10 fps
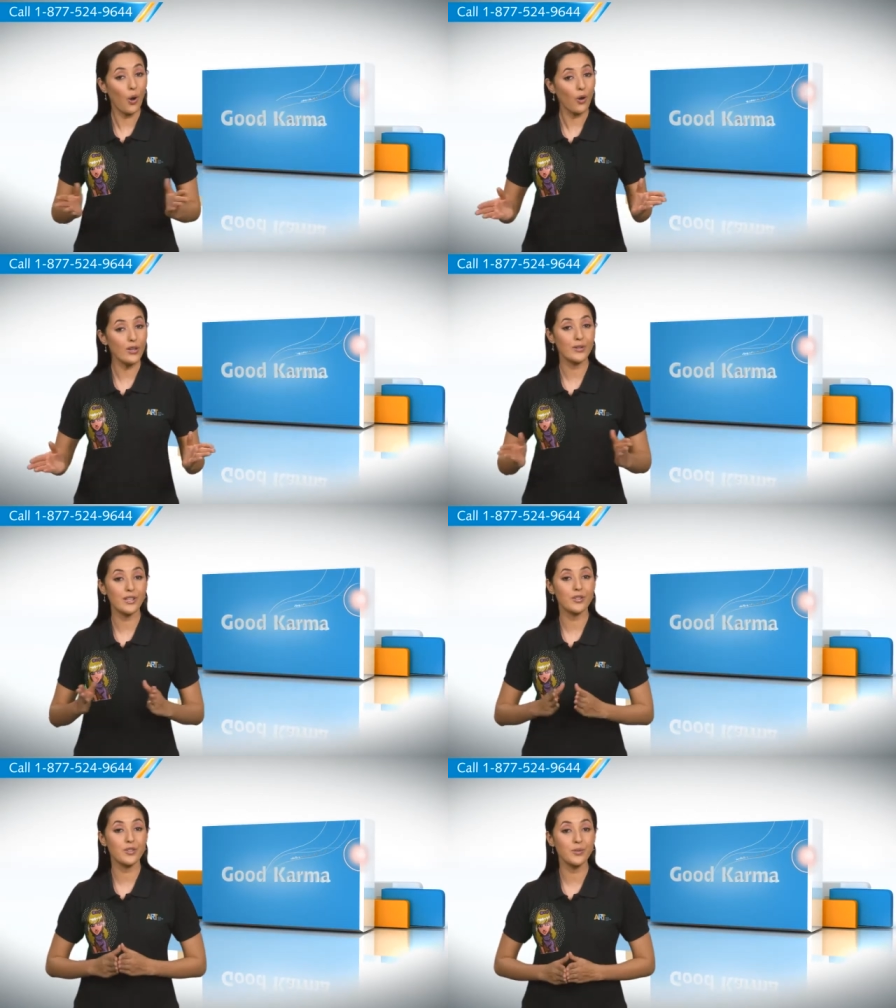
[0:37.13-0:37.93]
all you
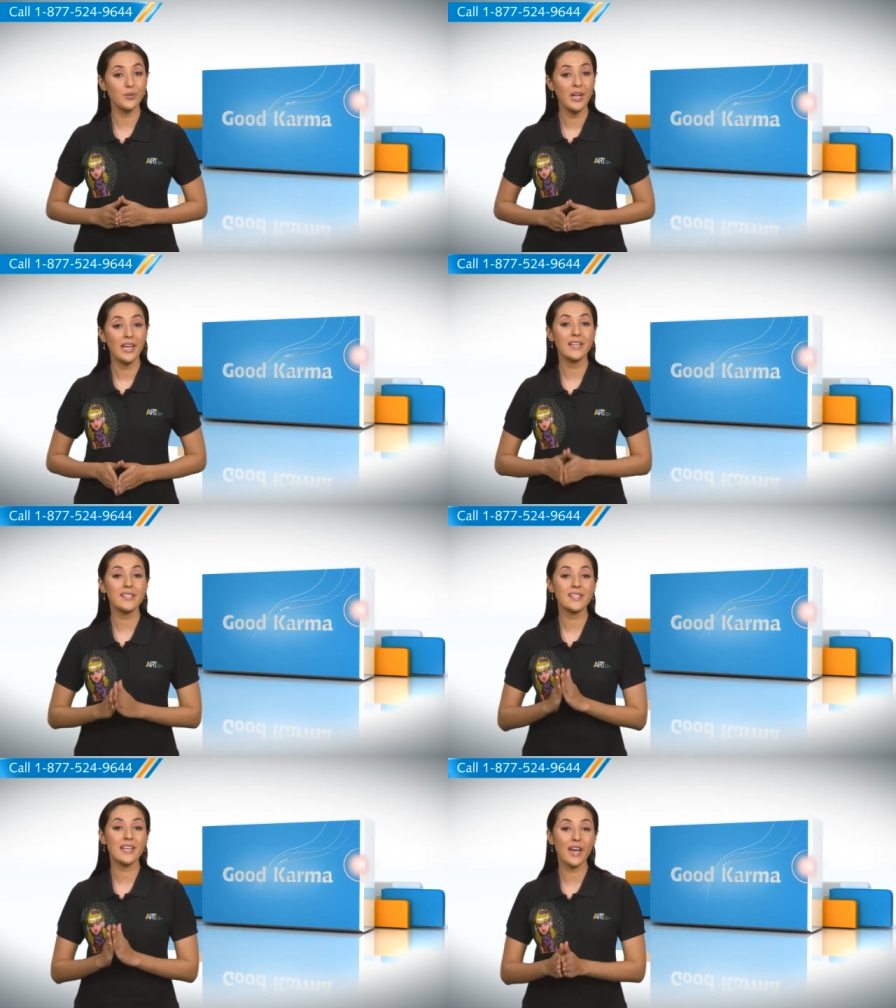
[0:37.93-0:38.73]
need to do
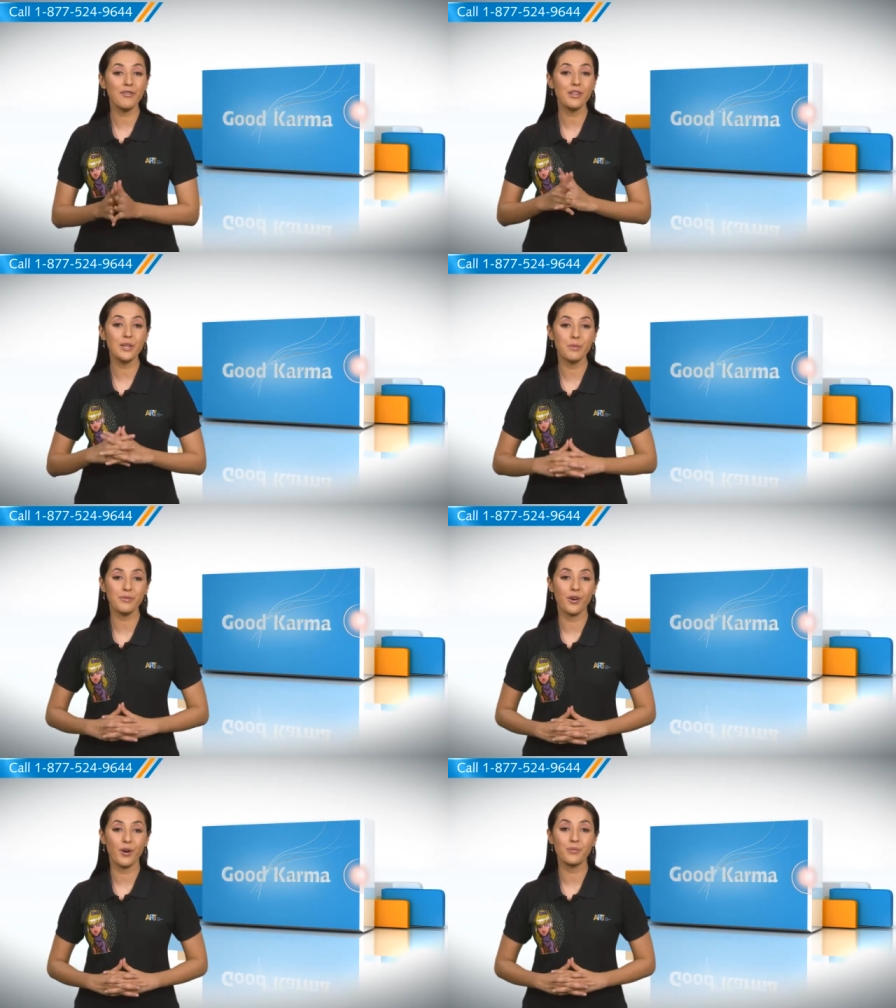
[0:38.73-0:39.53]
is carefully
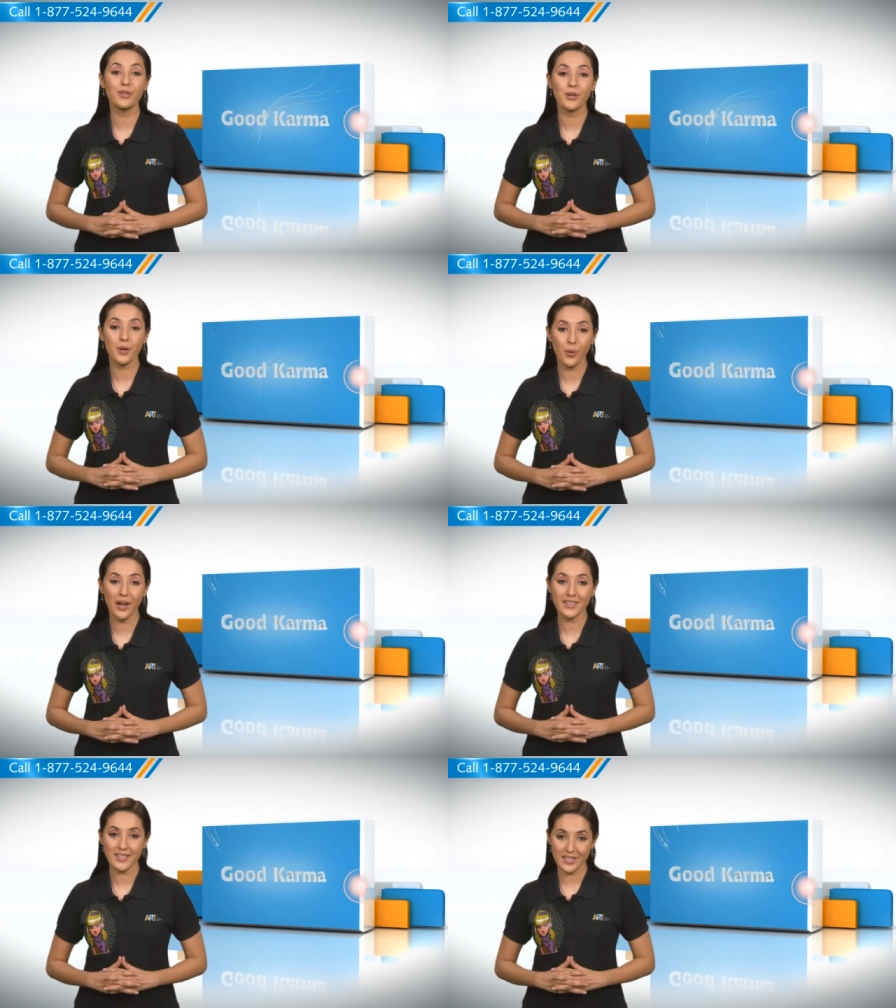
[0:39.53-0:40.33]
perform the
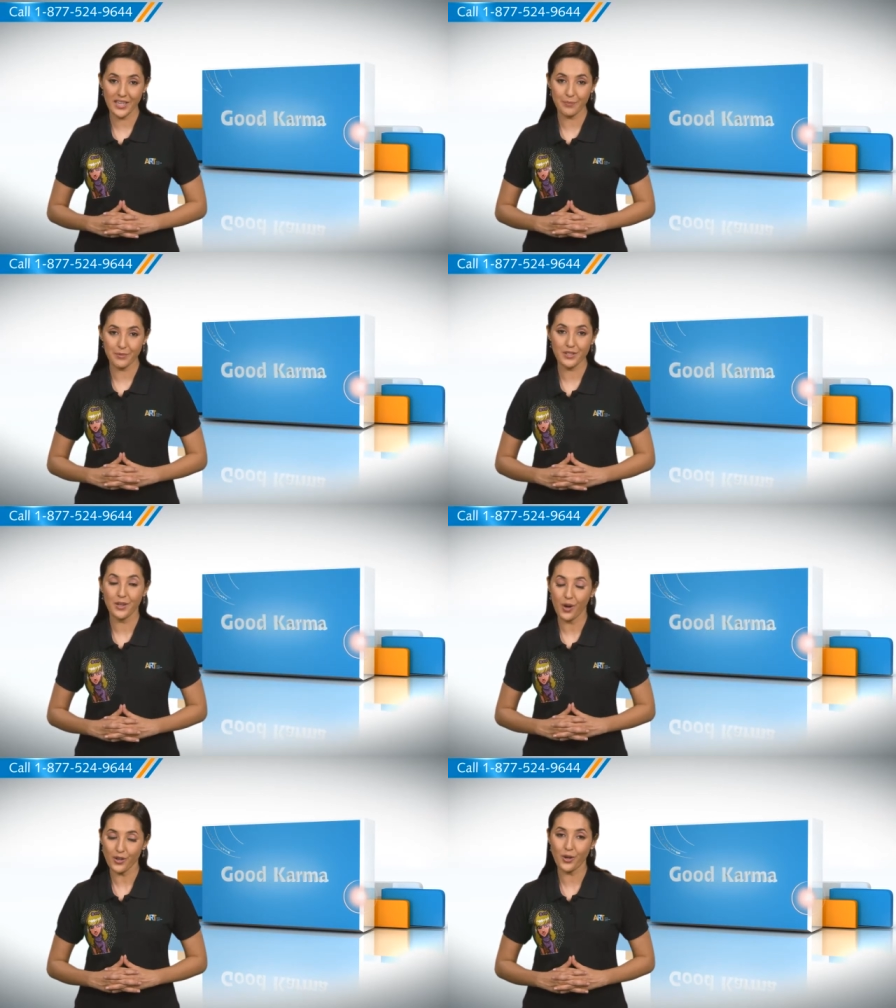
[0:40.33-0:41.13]
required steps
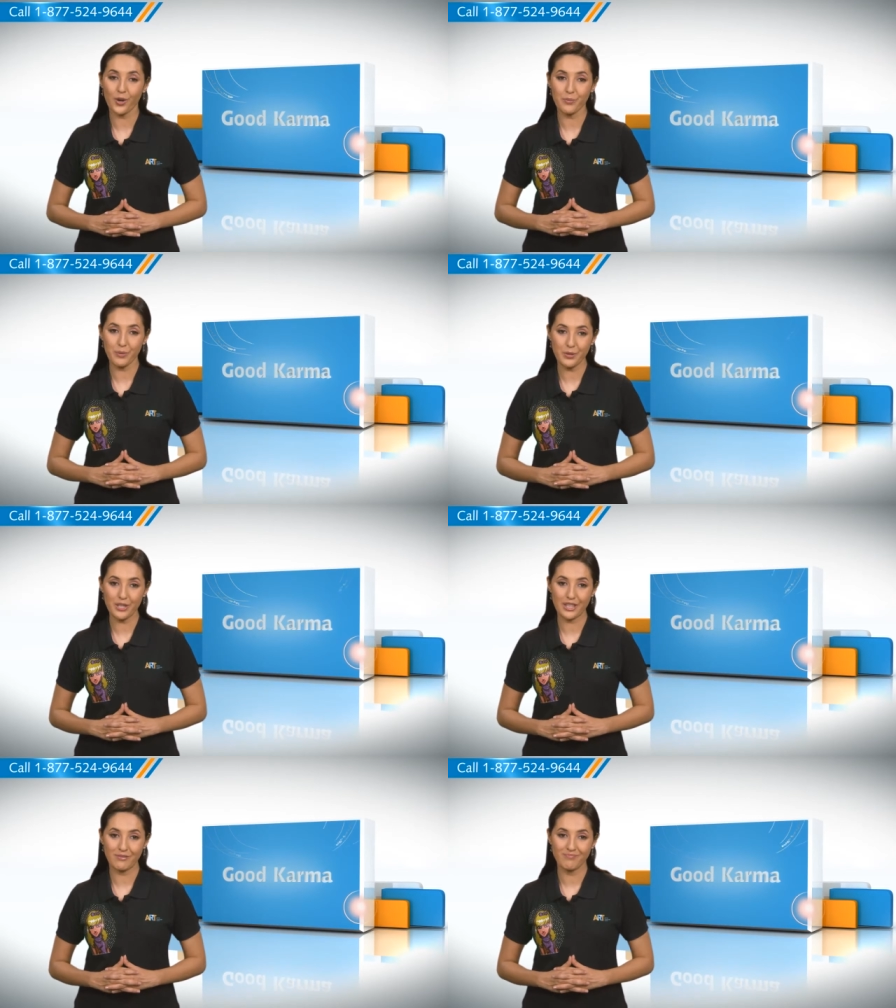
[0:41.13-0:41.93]
on your
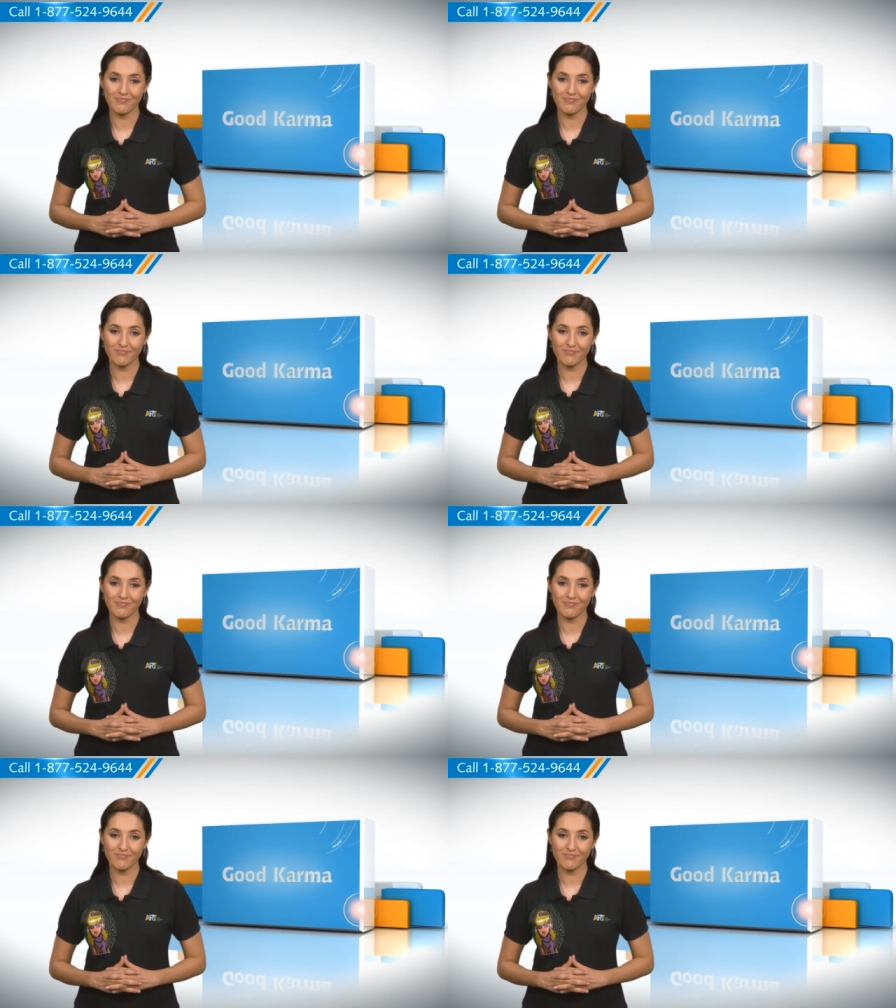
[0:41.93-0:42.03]
computer.